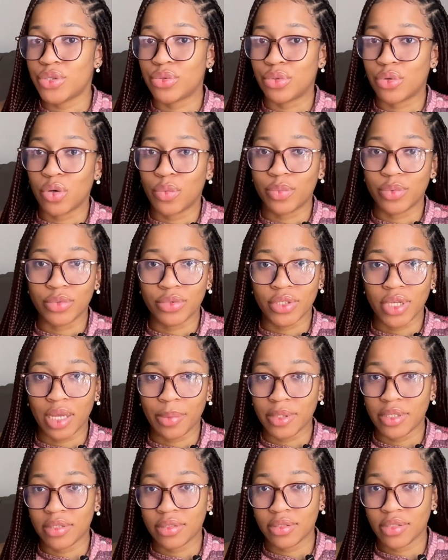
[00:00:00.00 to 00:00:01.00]
to open
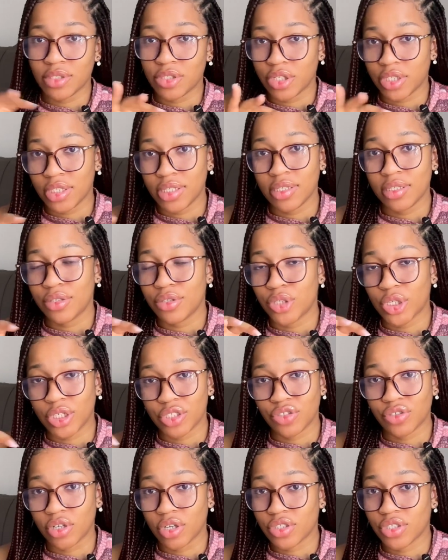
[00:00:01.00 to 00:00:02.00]
Abi study your
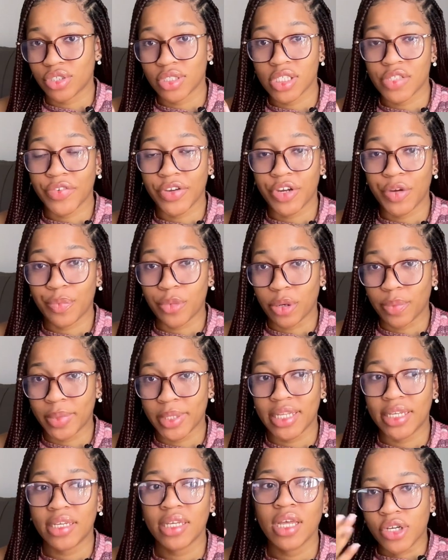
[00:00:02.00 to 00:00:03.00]
instructions very
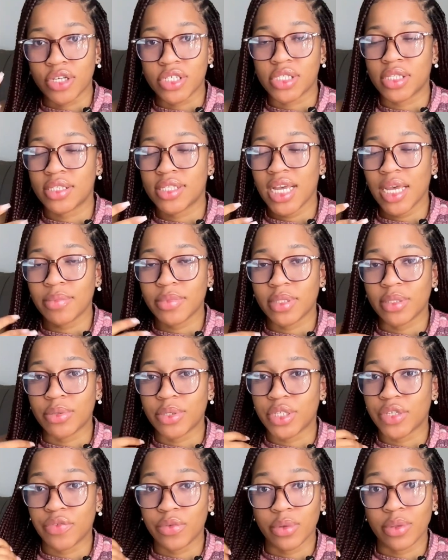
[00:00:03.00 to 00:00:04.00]
properly, because the time they'll
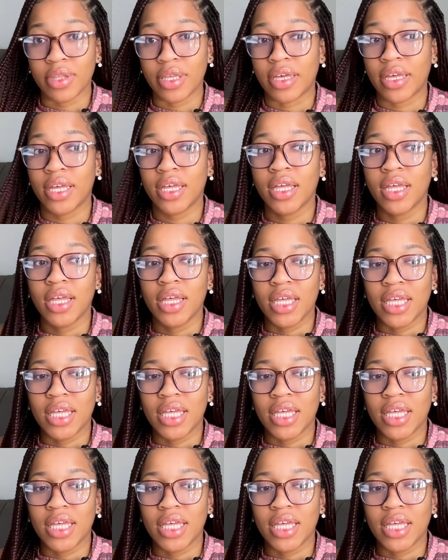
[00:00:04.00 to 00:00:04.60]
give you there